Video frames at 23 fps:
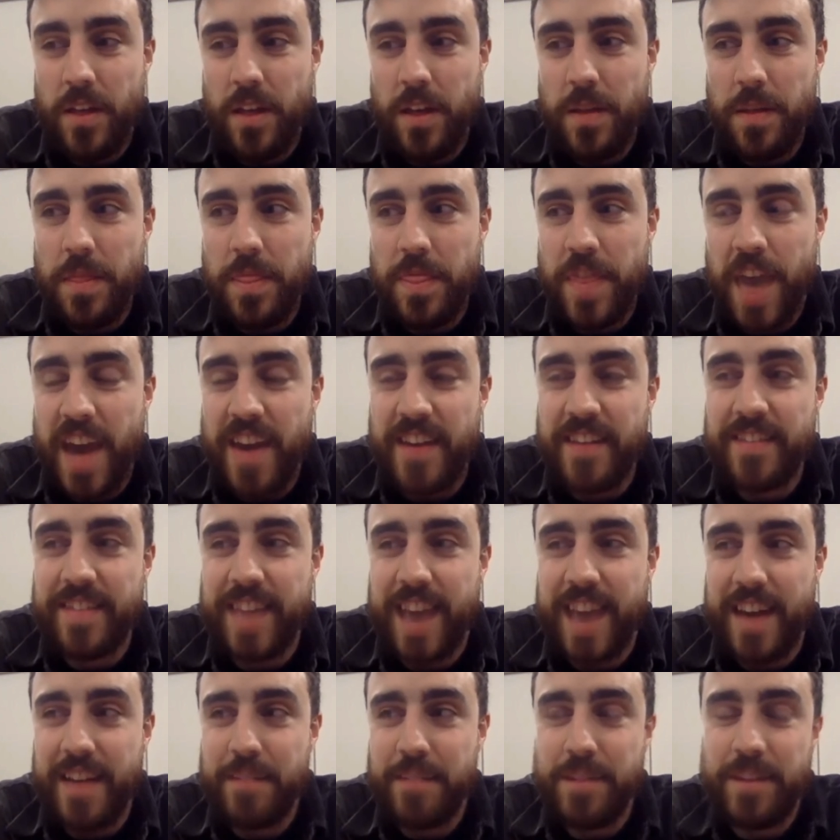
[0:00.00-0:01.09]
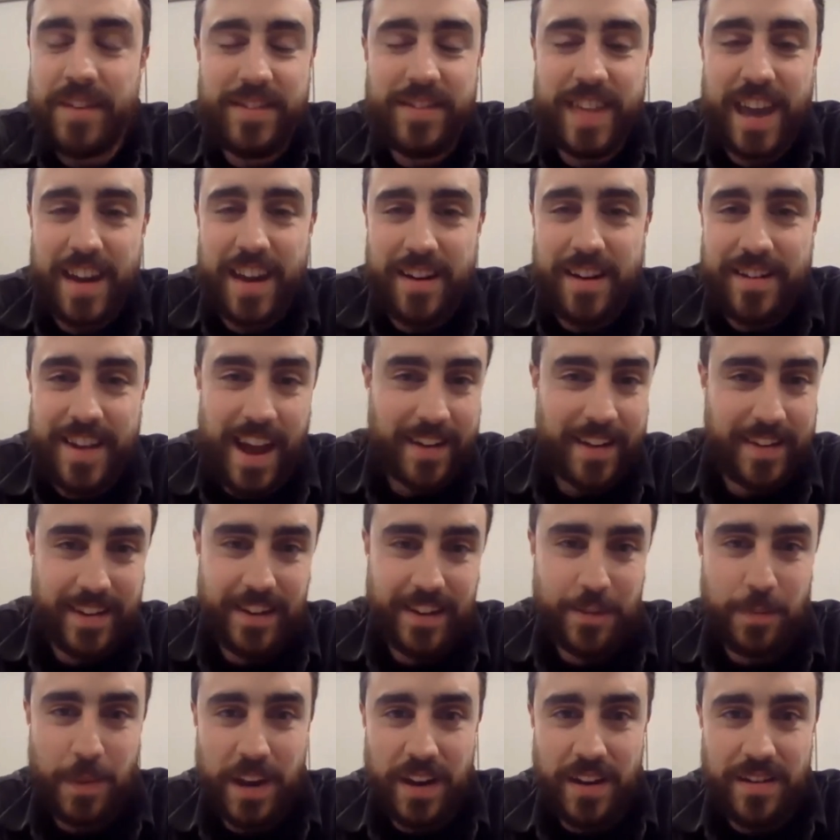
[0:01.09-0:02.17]
That tactic
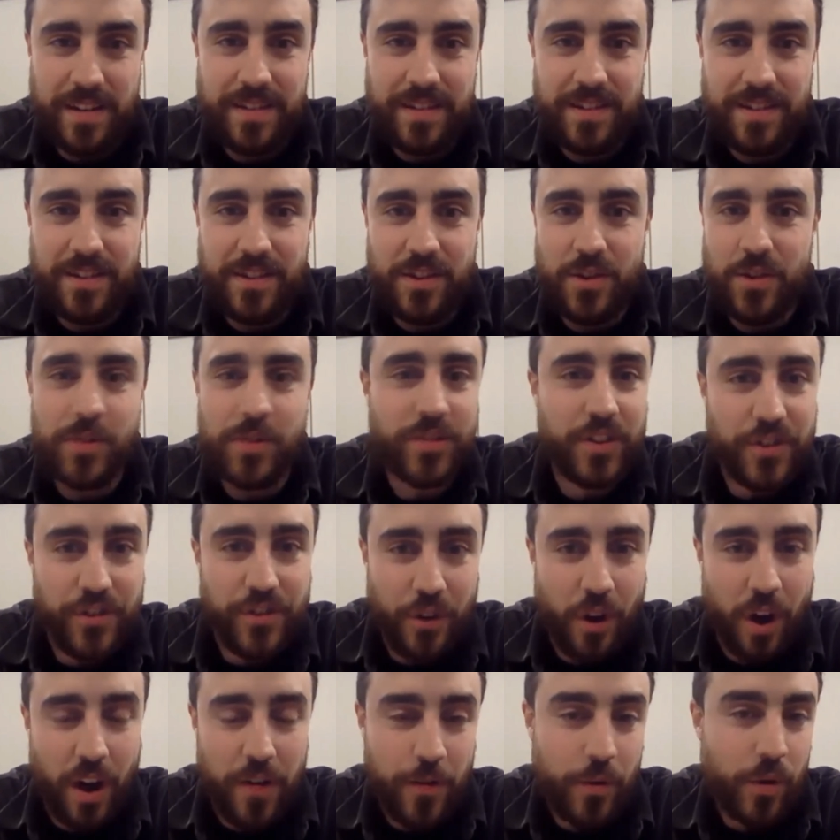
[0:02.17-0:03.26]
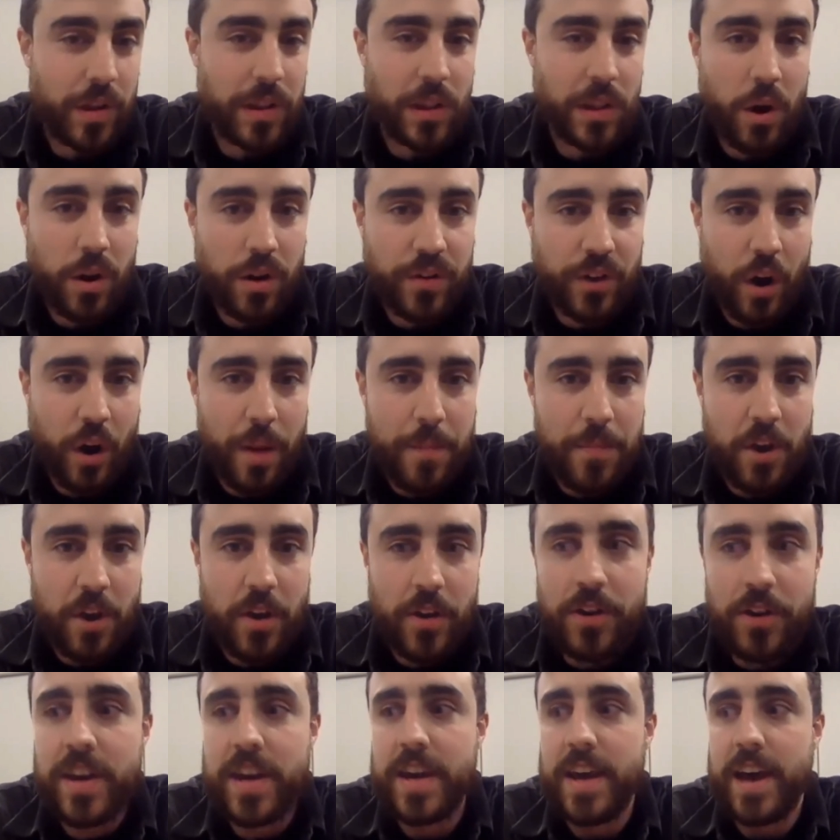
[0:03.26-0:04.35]
has been used and tried for a long time though.